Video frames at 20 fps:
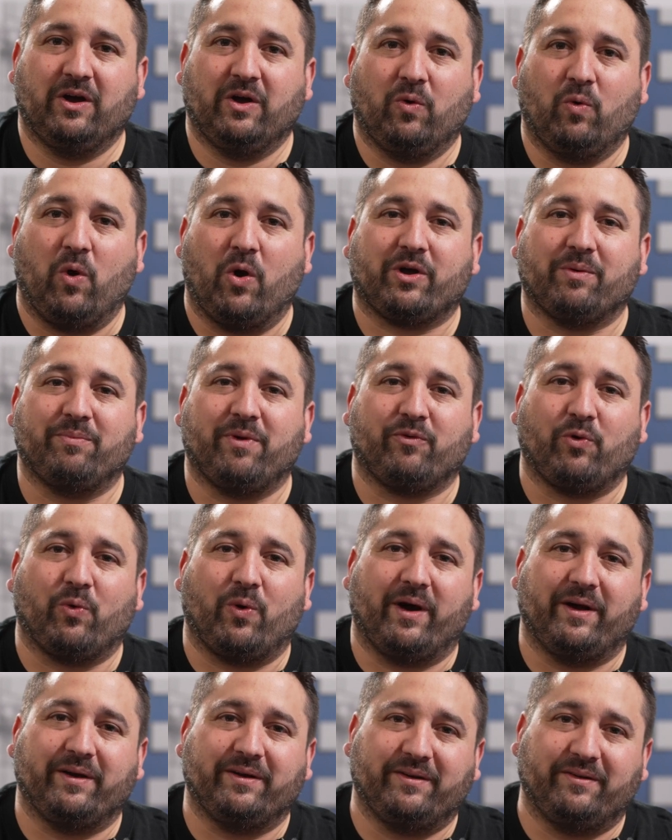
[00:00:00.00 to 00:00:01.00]
Welcome
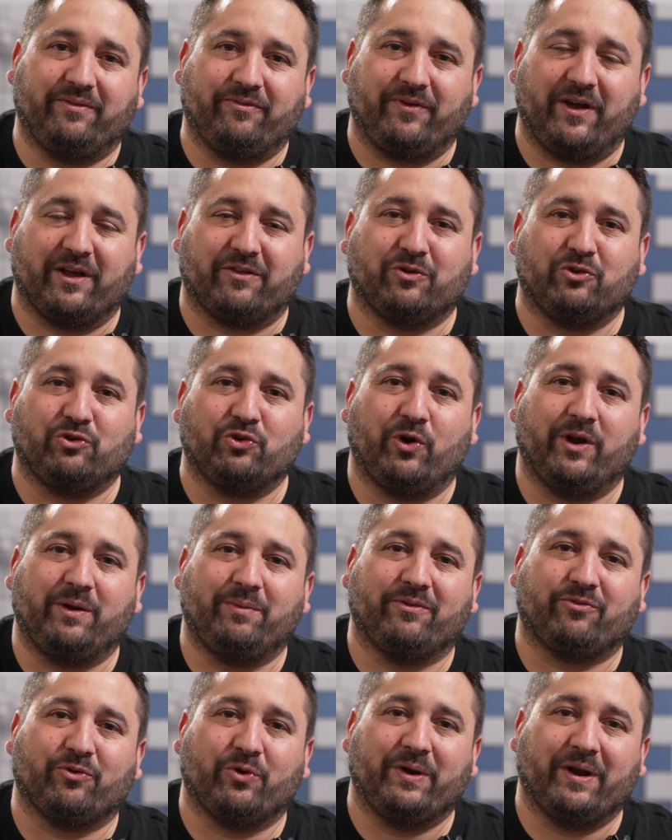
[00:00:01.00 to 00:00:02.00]
everyone. Thanks for
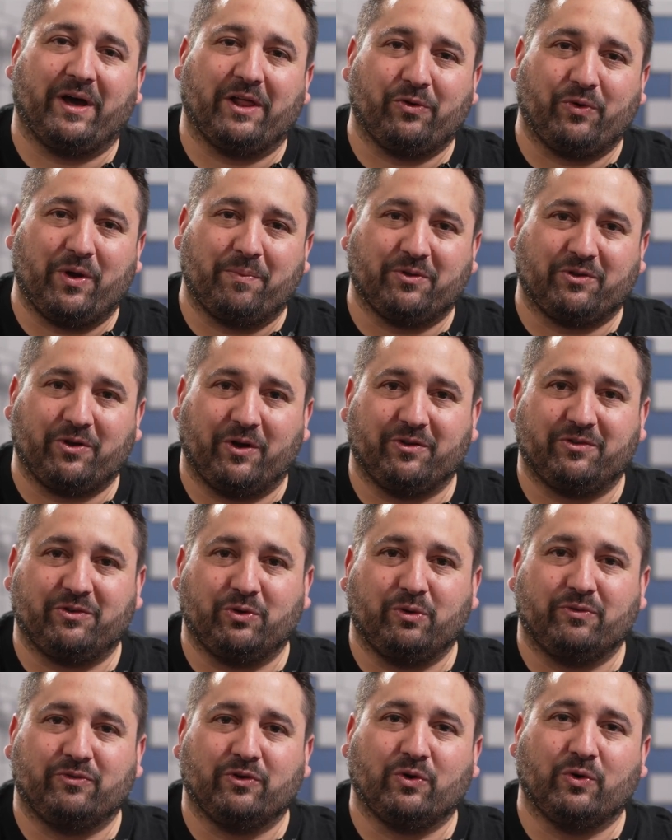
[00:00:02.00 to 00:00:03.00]
joining me for another episode of
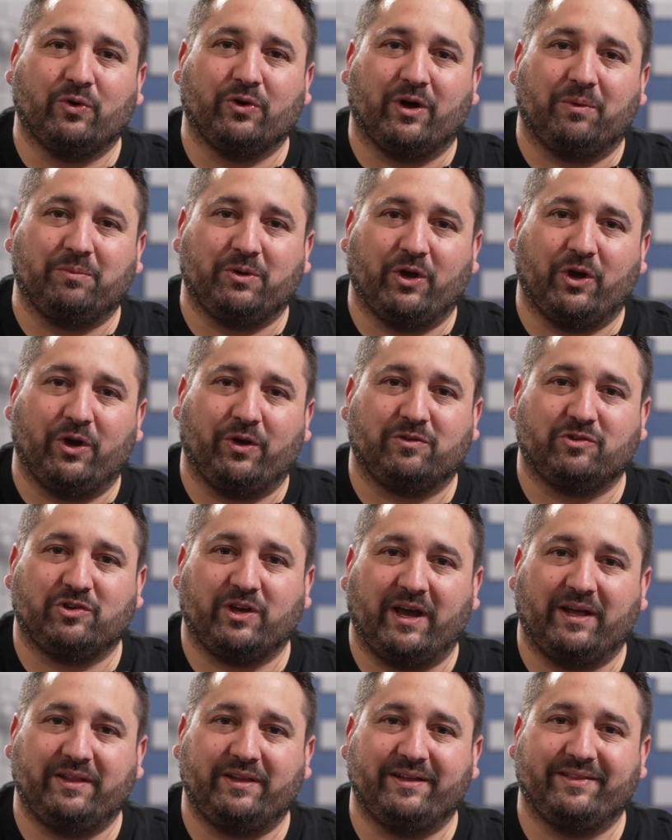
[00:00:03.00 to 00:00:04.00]
Sealed for Good. I'm your host,
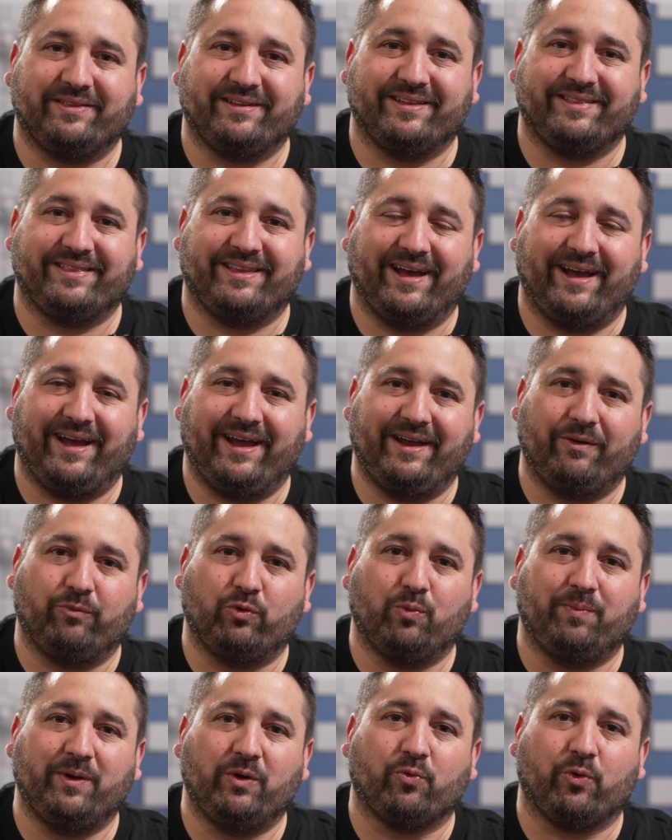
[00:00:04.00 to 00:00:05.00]
Yandi. Today
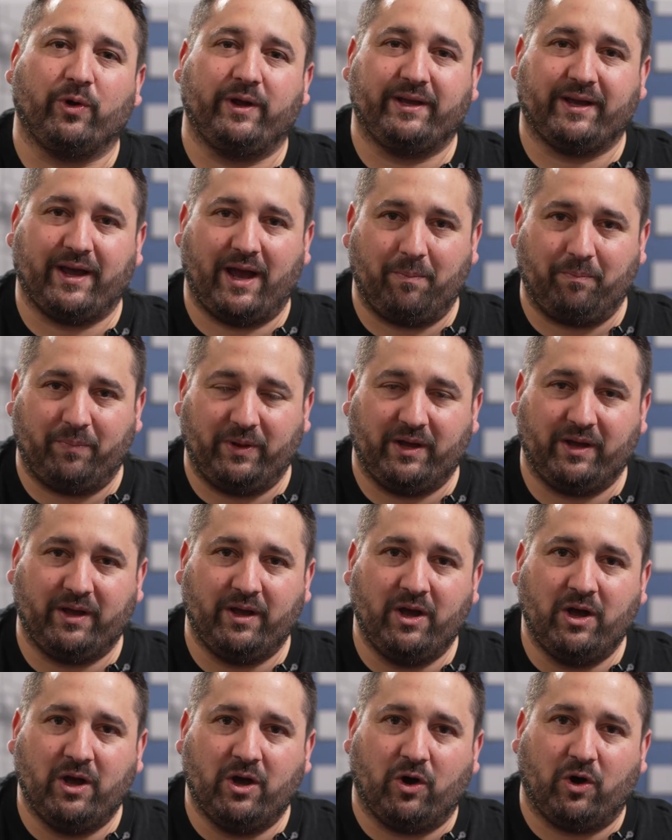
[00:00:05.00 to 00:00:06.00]
we'll be
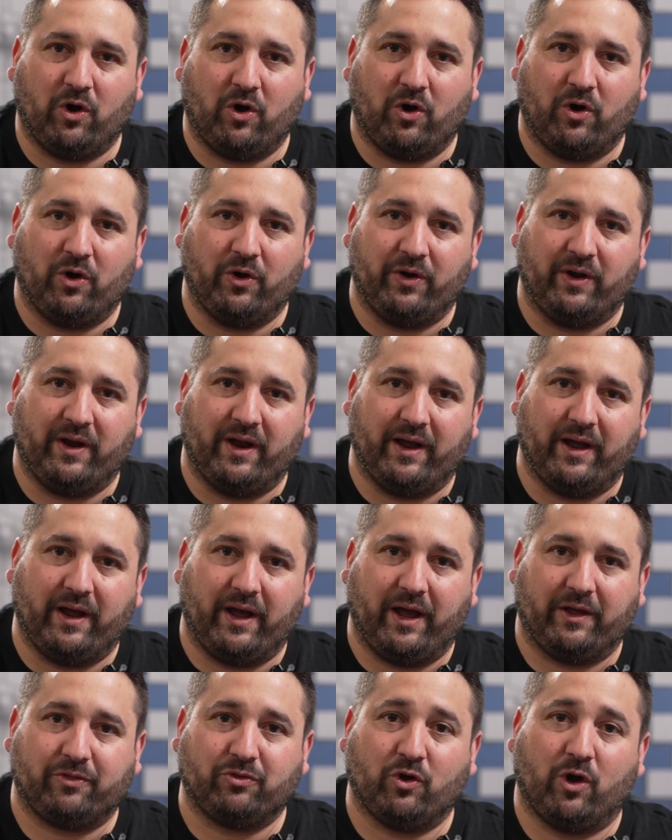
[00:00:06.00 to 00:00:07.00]
recapping on
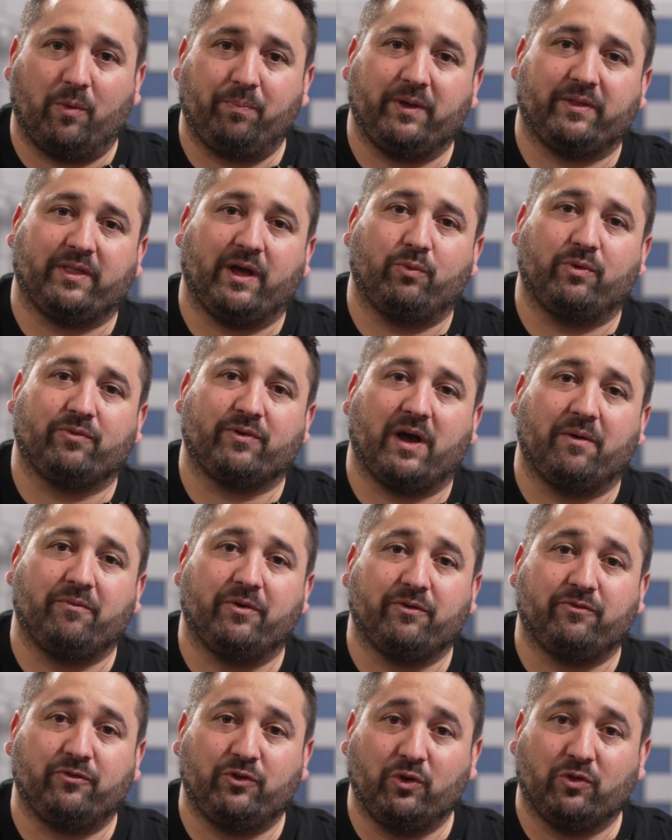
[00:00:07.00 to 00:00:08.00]
a topic that we've
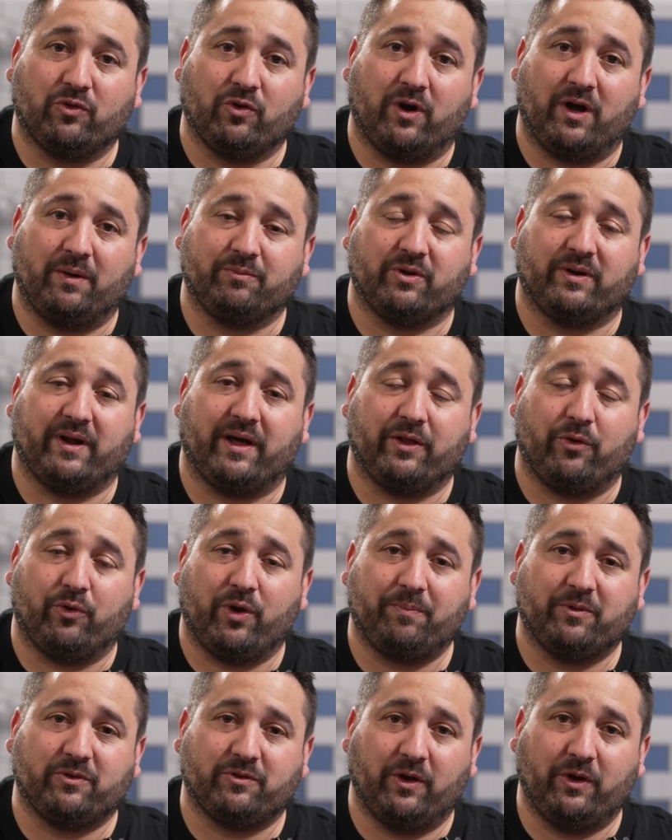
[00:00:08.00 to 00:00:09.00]
covered a few times on other
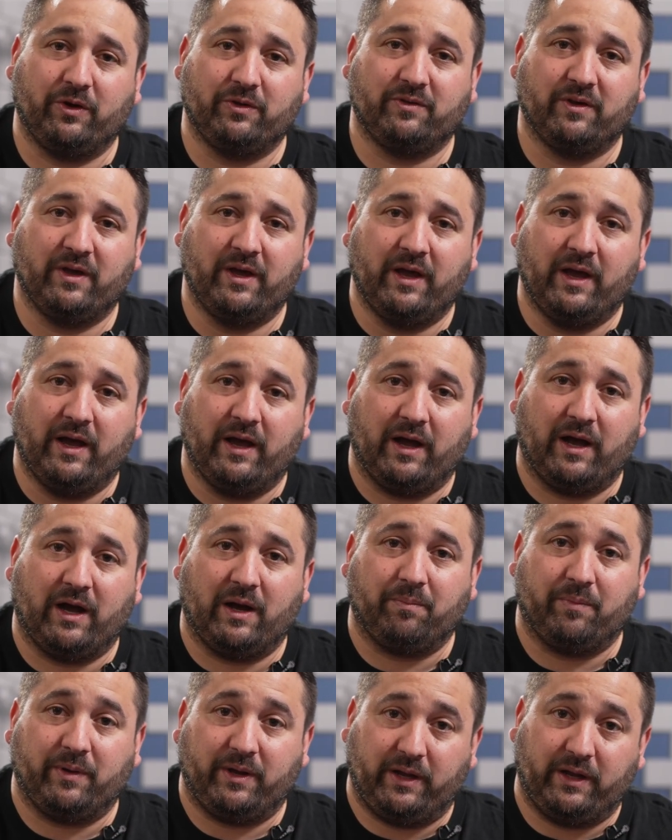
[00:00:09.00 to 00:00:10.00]
episodes
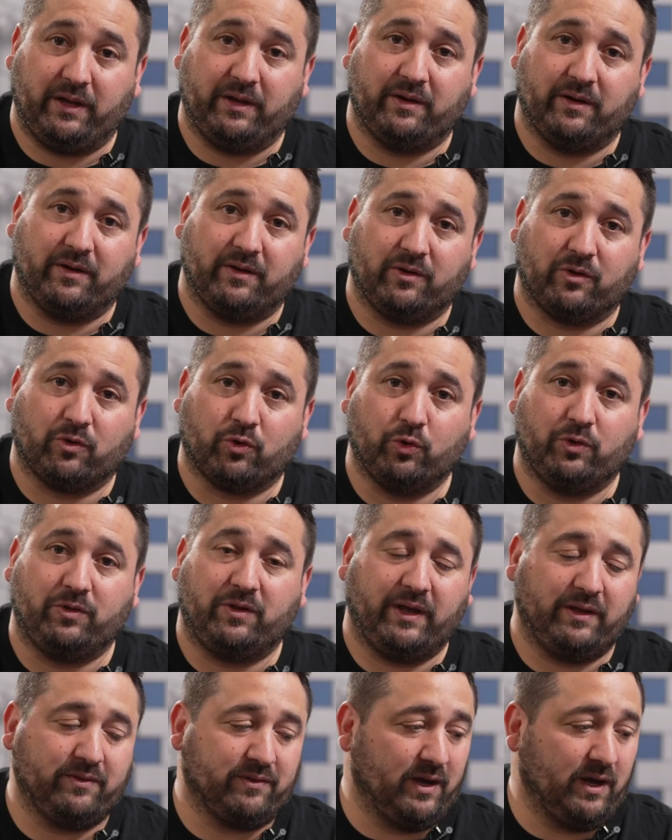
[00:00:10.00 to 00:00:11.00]
in good
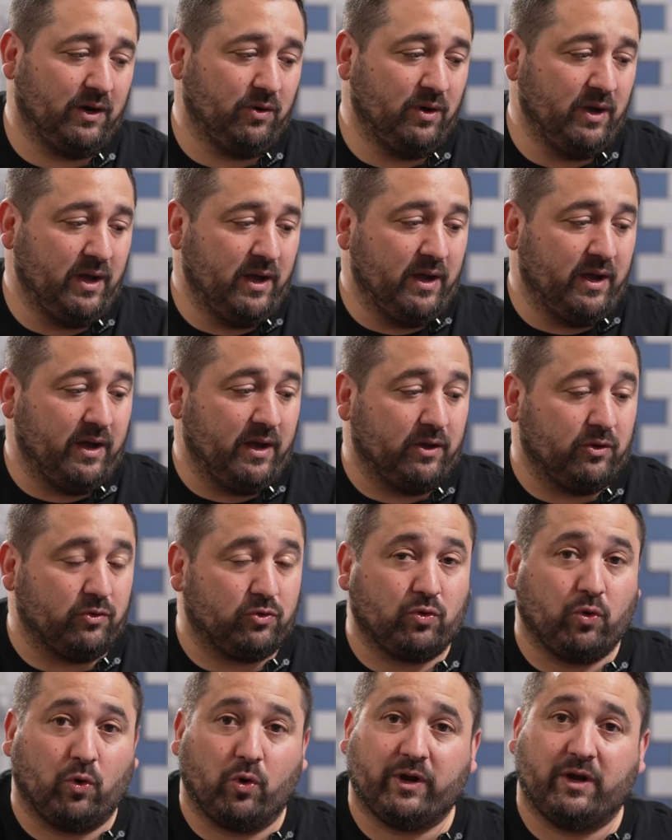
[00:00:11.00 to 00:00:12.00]
detail,
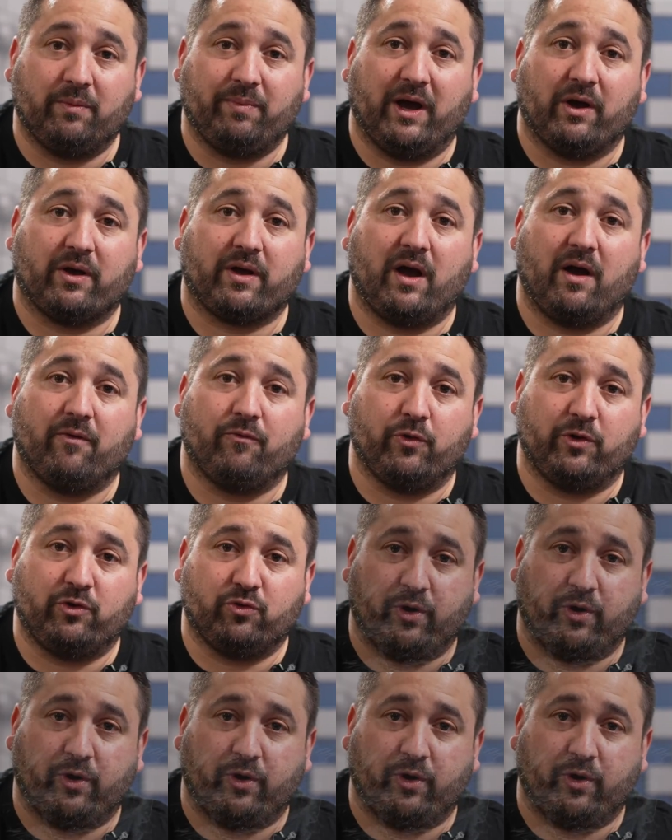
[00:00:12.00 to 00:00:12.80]
talking about coverage